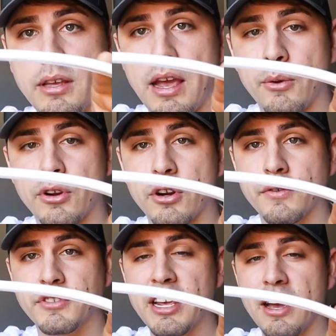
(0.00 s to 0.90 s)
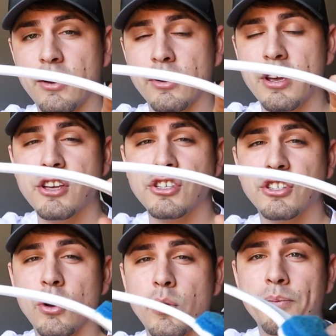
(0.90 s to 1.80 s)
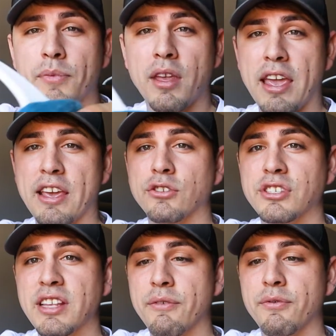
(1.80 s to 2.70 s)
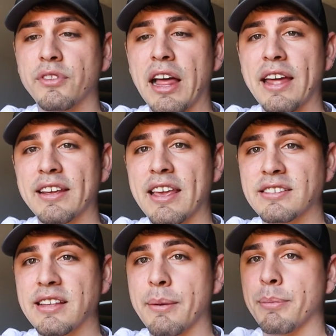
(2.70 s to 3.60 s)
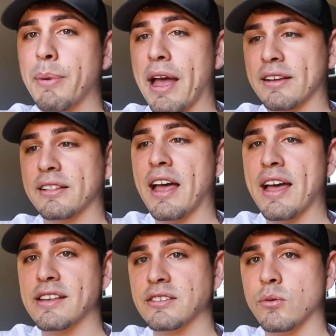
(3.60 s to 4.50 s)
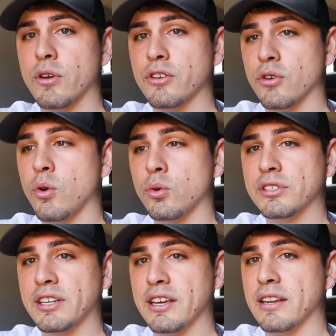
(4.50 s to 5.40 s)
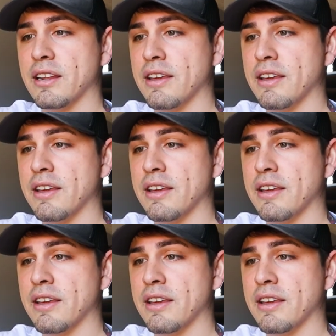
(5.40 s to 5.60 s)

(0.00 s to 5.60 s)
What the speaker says: how it curves down, so it'll stay flat against that back glass while you're holding it,